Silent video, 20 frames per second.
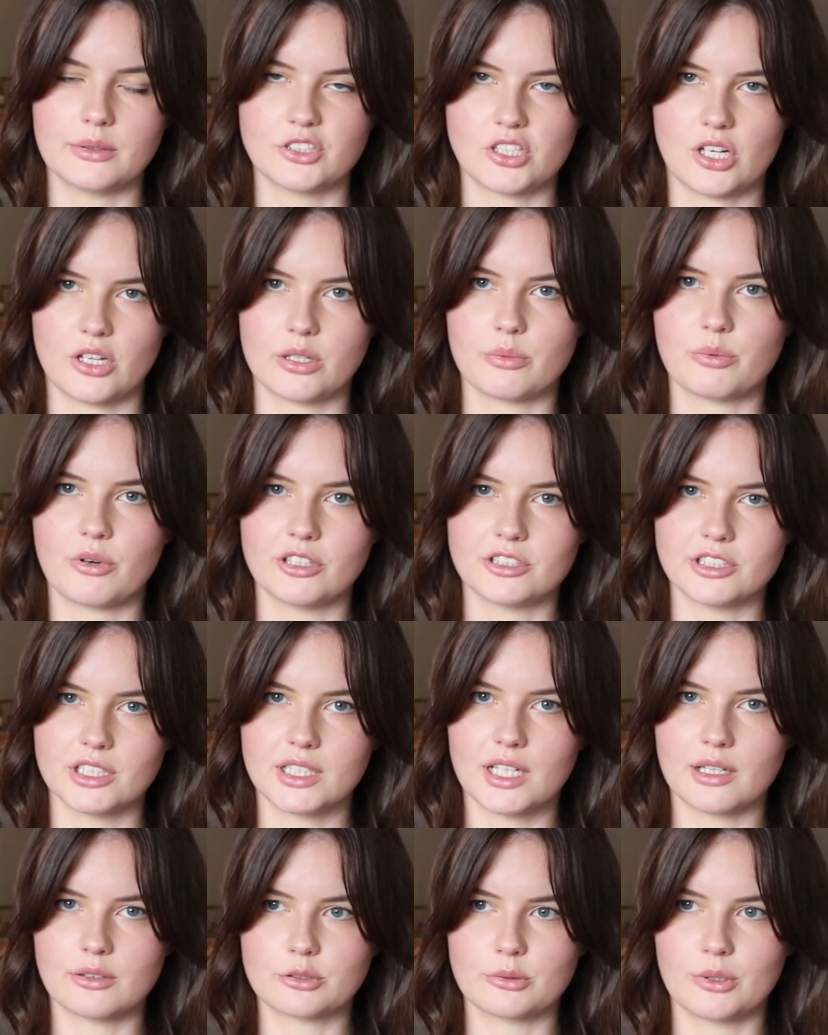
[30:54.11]
was another
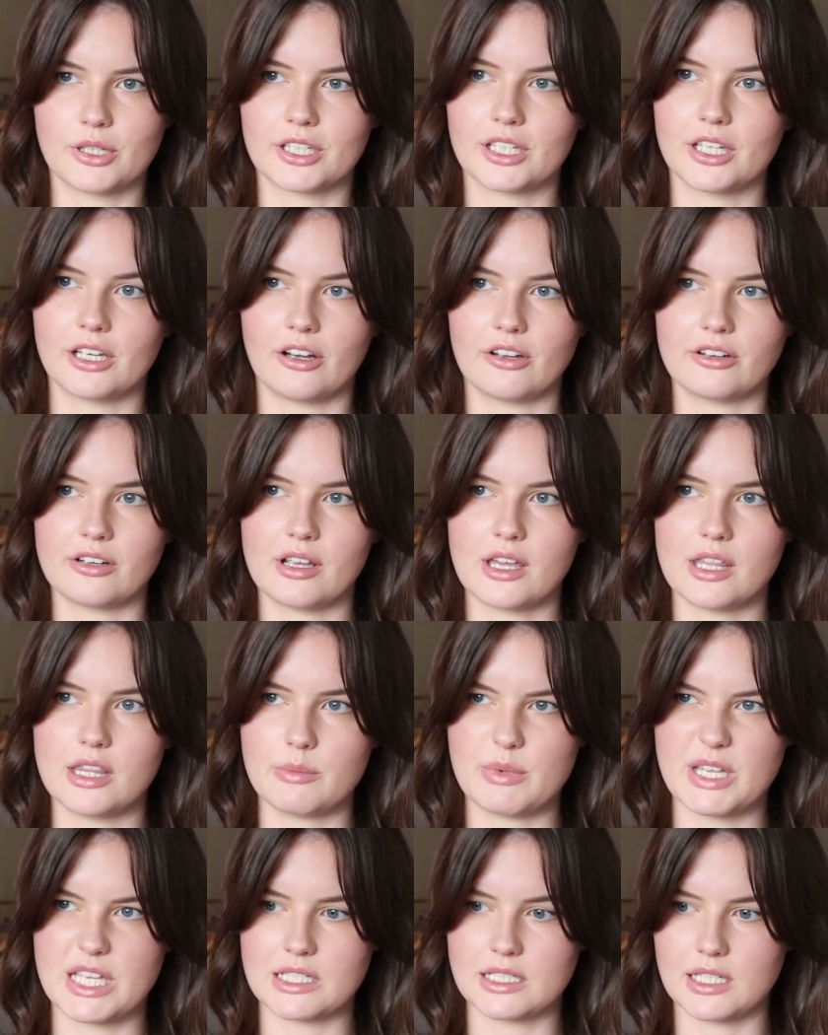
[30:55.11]
project that I was working on in
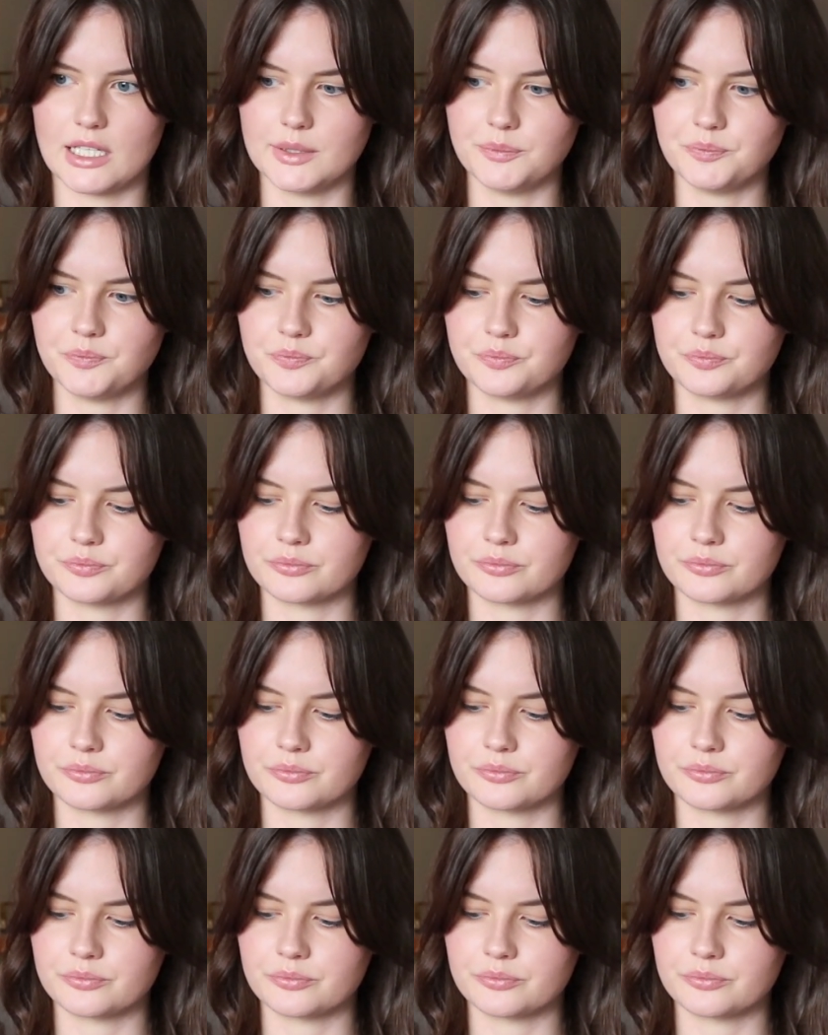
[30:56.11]
the meantime.